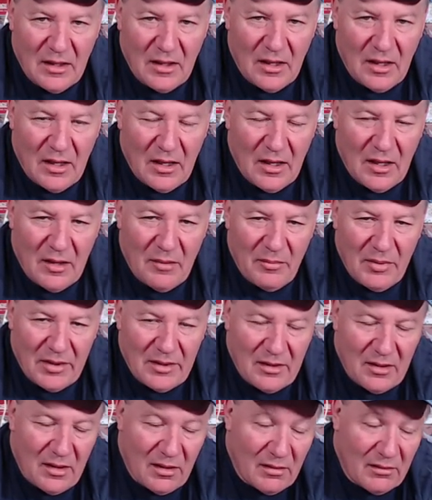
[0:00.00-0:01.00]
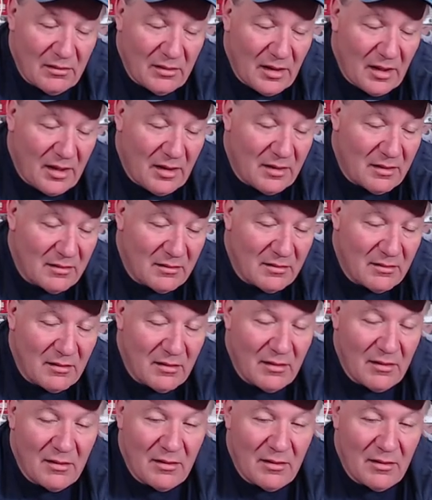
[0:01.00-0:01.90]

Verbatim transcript: Uh, but you know, hey, you,